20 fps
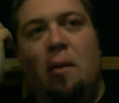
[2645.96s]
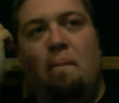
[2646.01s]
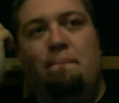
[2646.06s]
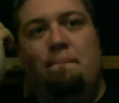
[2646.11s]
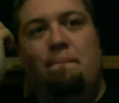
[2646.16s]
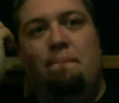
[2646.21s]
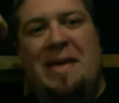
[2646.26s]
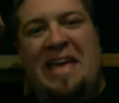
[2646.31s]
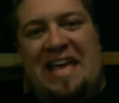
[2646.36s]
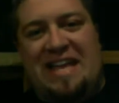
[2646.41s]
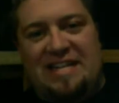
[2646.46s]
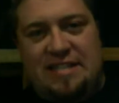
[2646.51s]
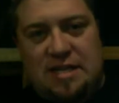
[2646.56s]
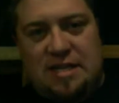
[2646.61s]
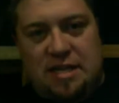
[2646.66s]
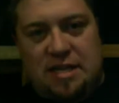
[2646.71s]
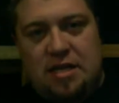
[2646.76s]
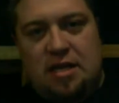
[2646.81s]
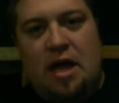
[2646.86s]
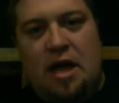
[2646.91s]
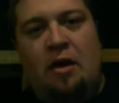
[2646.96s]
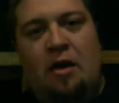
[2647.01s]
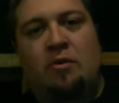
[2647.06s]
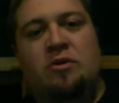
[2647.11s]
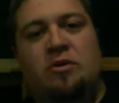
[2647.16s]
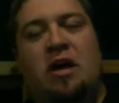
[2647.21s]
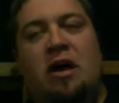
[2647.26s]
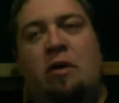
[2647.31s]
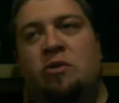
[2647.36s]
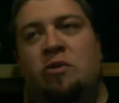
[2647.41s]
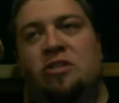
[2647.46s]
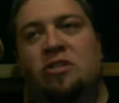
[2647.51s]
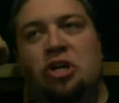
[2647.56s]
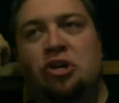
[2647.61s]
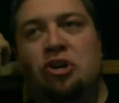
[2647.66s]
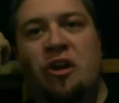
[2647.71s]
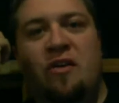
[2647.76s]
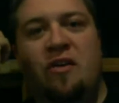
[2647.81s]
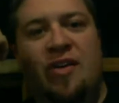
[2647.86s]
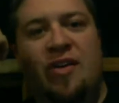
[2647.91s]
meat. I wasn't
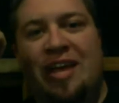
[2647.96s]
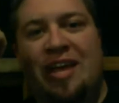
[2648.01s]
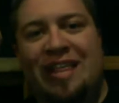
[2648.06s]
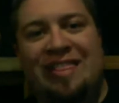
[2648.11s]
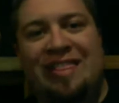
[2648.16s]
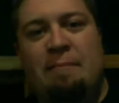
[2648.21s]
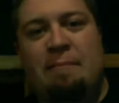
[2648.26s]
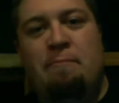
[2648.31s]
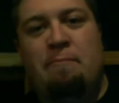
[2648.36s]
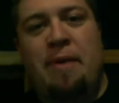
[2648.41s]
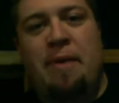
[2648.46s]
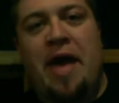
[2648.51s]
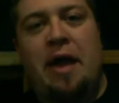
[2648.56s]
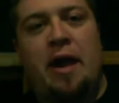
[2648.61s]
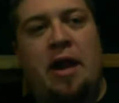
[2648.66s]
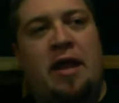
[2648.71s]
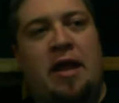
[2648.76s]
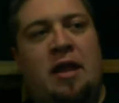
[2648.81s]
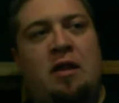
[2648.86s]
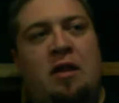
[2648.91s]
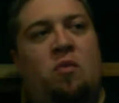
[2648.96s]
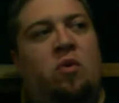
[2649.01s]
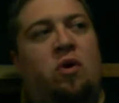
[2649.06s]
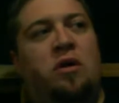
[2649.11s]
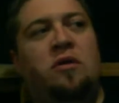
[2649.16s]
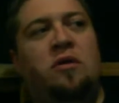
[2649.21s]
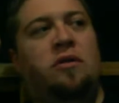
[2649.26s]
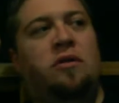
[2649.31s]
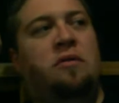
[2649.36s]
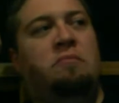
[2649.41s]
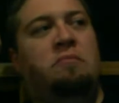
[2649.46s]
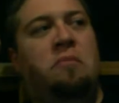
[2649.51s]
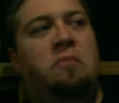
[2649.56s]
craving anything bad. I didn't